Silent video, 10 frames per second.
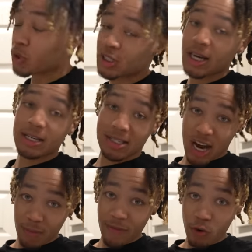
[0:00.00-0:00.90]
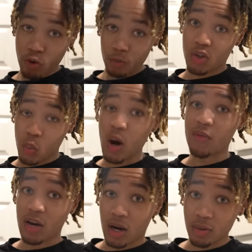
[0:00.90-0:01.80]
gonna take this gummy food to
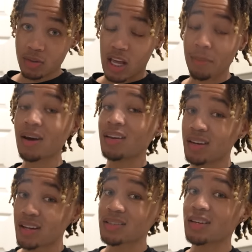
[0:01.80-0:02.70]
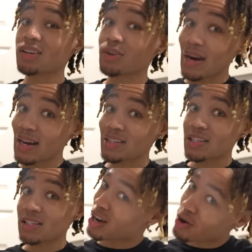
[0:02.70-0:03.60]
Waffle House. They might look at us a little
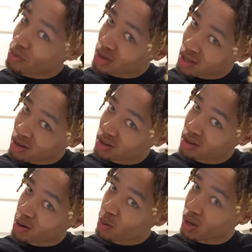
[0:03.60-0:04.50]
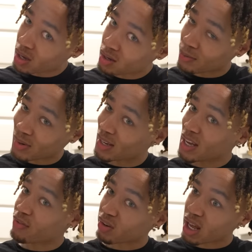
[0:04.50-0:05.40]
crazy. I don't care. Okay, we ain't
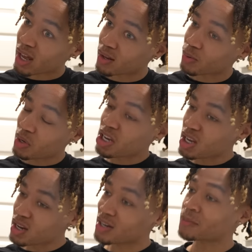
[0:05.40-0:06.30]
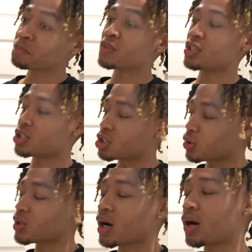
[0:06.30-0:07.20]
here for that. We here to show
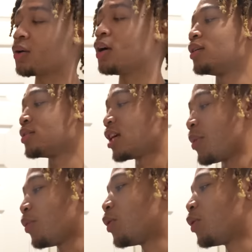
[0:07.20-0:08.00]
y'all this gummy